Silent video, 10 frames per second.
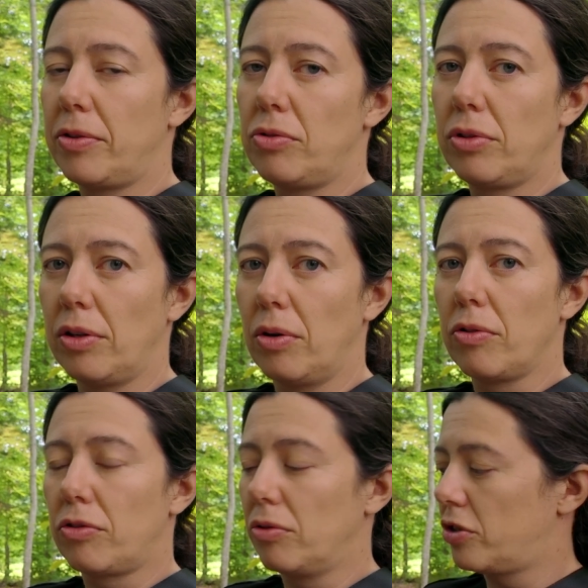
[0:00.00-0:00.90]
but you can
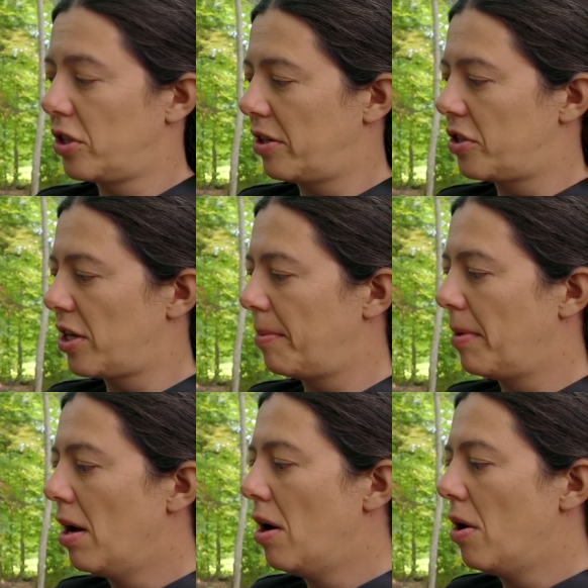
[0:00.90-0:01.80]
also change them
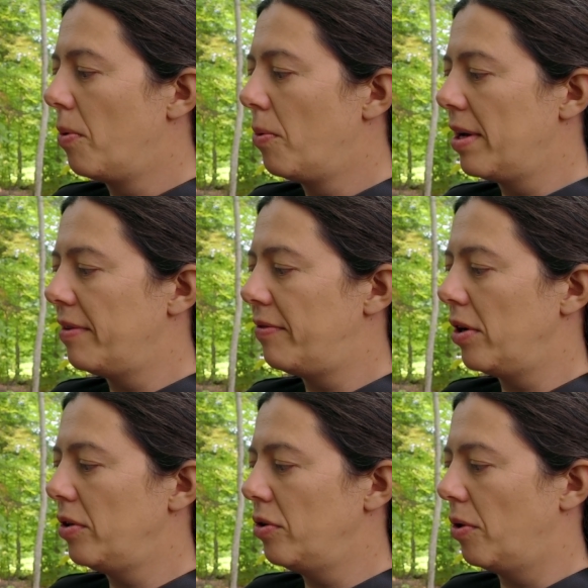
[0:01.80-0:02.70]
with
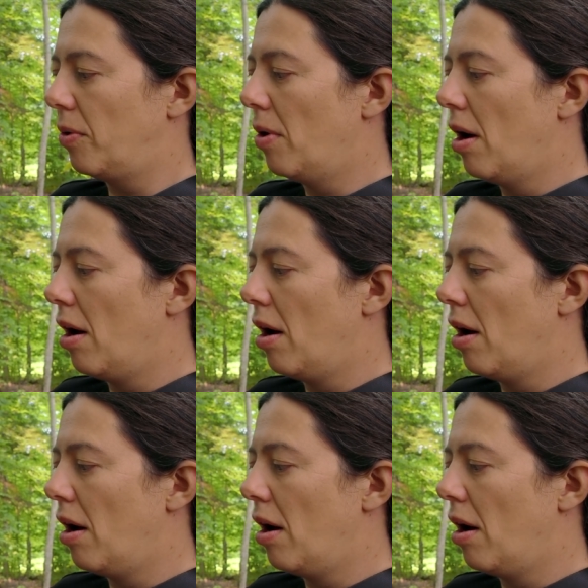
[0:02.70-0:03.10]
your